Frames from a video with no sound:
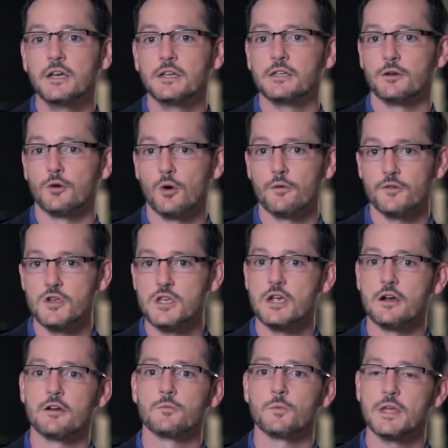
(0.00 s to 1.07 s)
year over
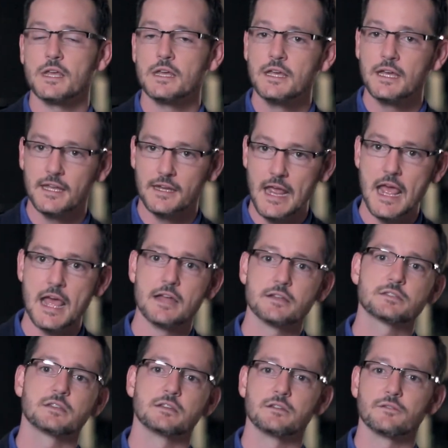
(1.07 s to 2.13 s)
year, and we
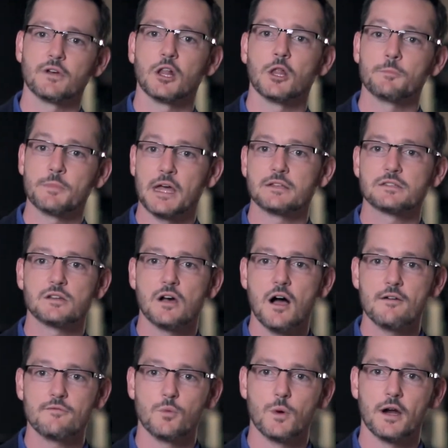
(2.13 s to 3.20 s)
enhanced and developed that
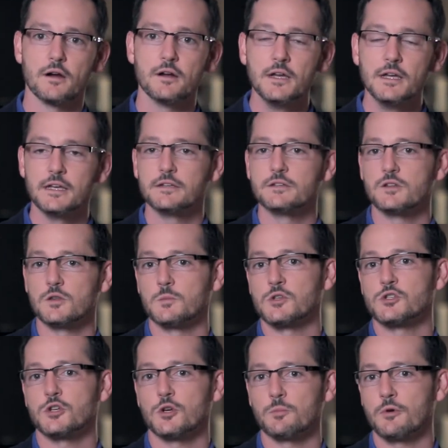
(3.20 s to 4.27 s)
software into the
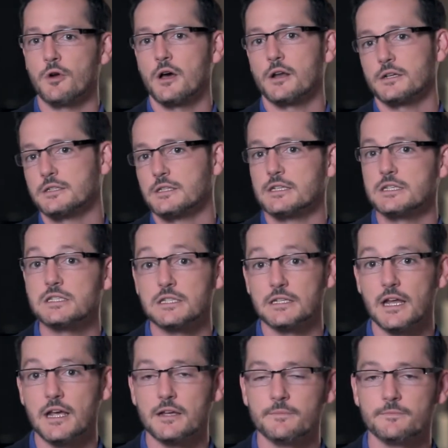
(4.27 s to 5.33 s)
mature product it is
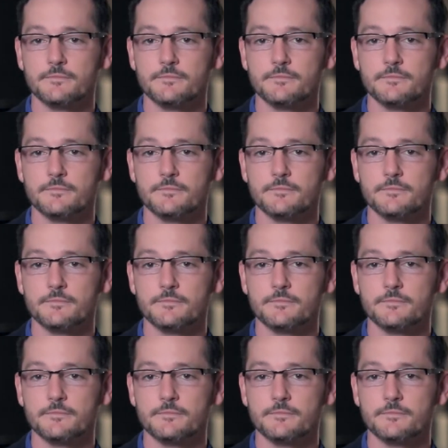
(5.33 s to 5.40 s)
today.